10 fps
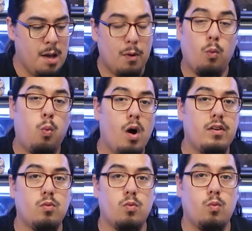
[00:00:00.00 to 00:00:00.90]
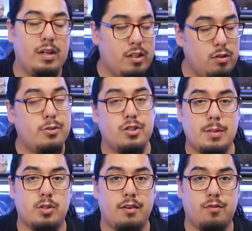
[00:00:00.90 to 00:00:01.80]
But when you use
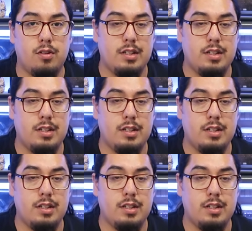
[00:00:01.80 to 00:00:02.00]
substrate for